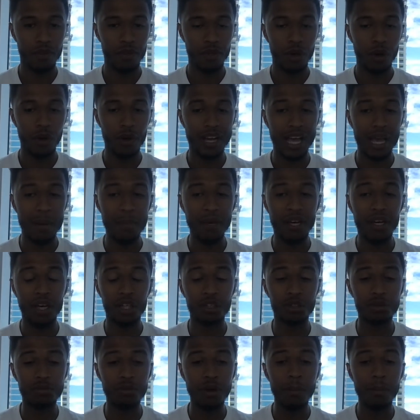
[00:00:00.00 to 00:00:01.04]
Okay,
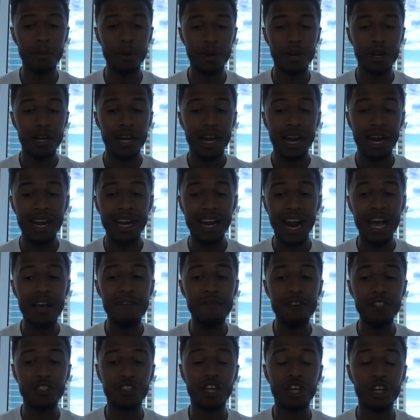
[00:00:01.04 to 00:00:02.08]
because remember,
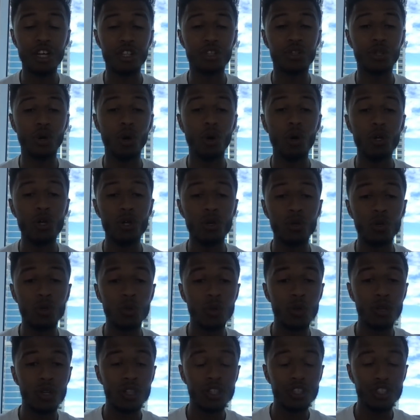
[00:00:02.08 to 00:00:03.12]
life is going to throw
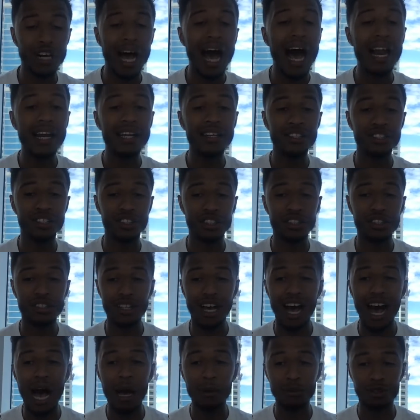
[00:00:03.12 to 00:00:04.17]
you challenges,
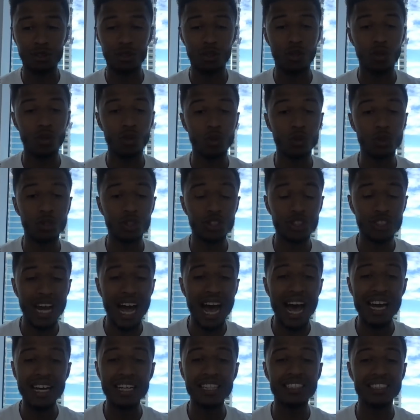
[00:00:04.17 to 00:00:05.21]
obstacles,
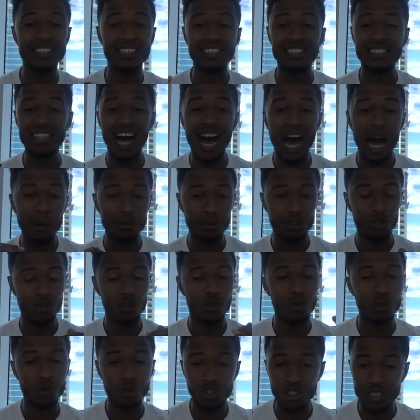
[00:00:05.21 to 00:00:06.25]
challenges,
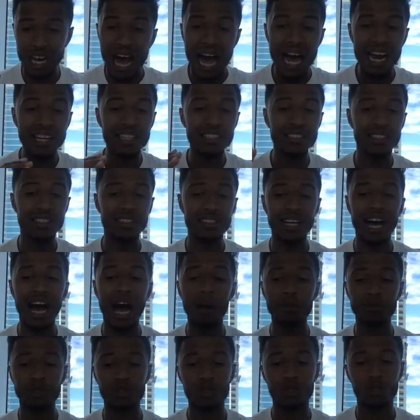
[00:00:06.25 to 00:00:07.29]
obstacles, challenges,
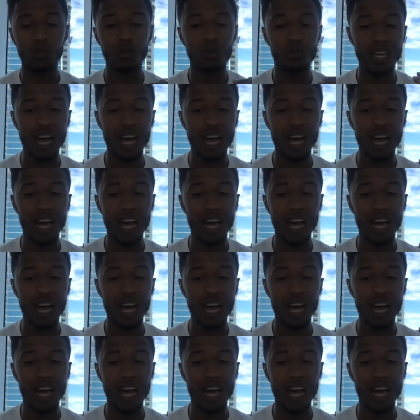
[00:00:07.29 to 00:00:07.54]
obstacles